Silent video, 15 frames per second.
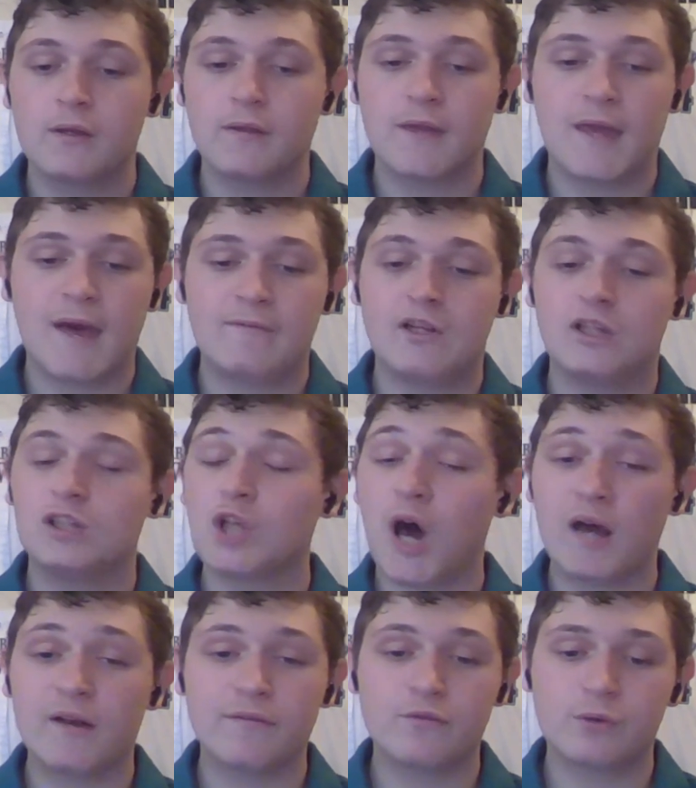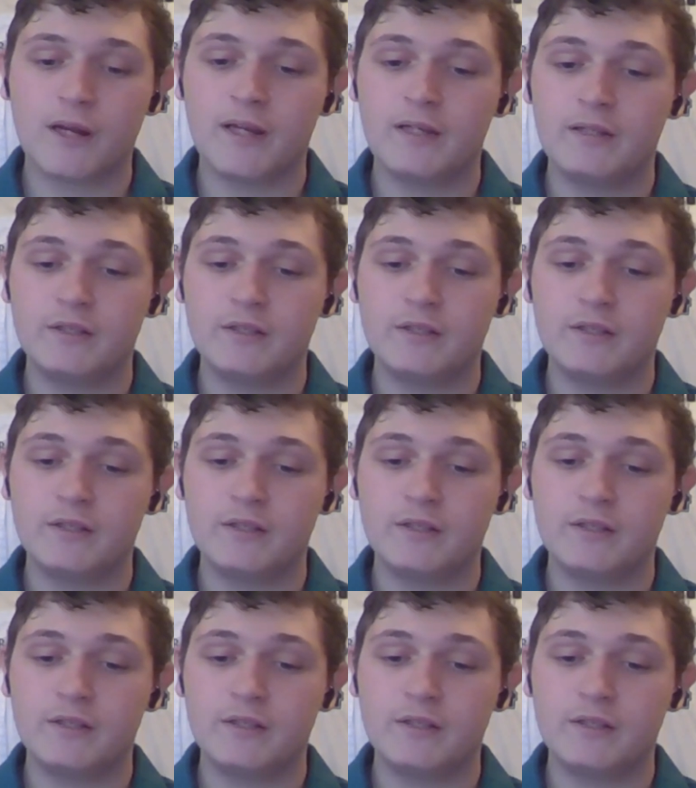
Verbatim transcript: They have a lot of great